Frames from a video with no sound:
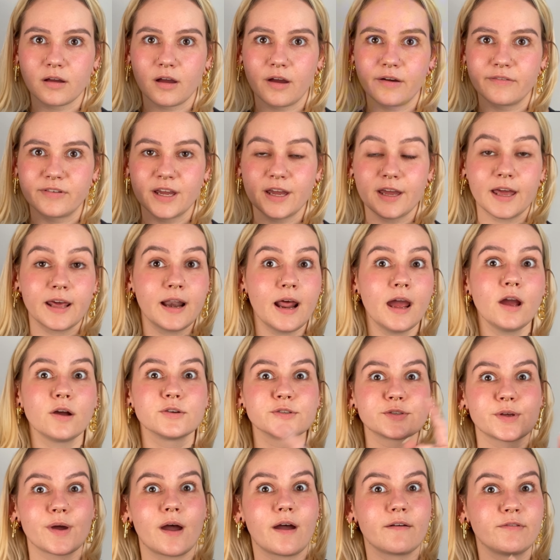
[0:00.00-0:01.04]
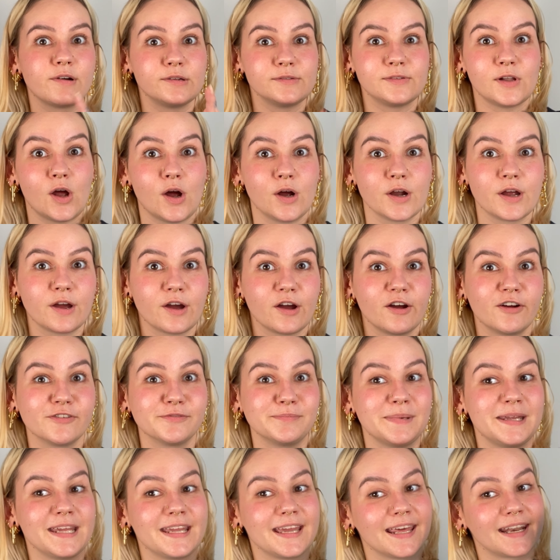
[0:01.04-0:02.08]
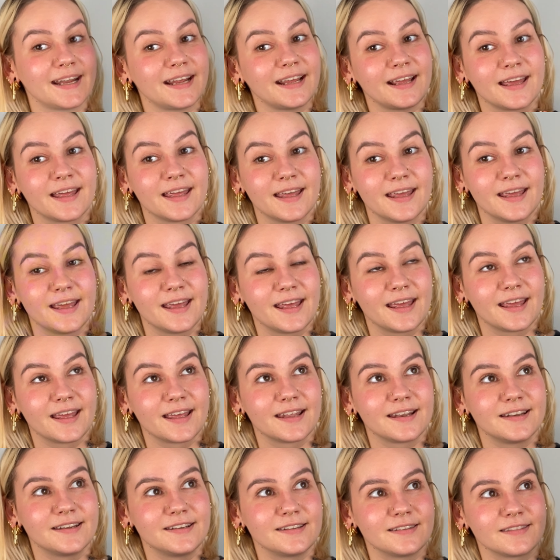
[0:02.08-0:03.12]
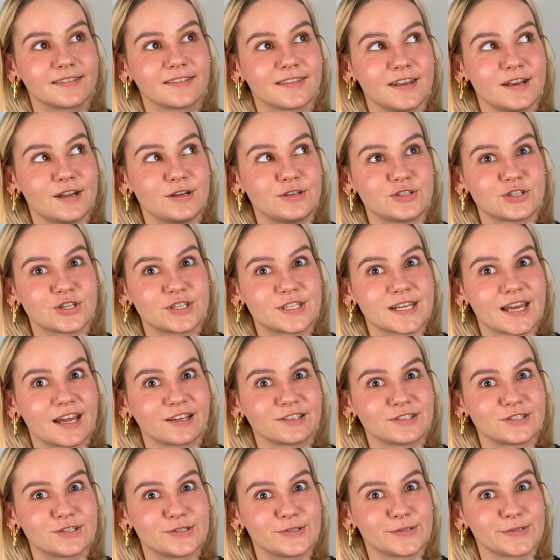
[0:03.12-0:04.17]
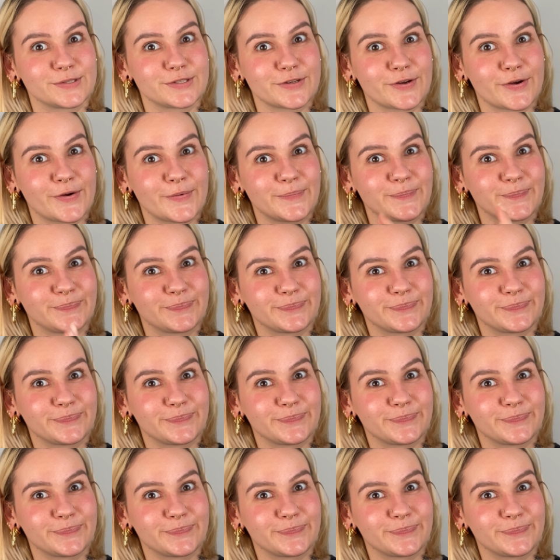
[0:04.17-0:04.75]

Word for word: of it and I also have a vlog of me getting the ninja tattoo, so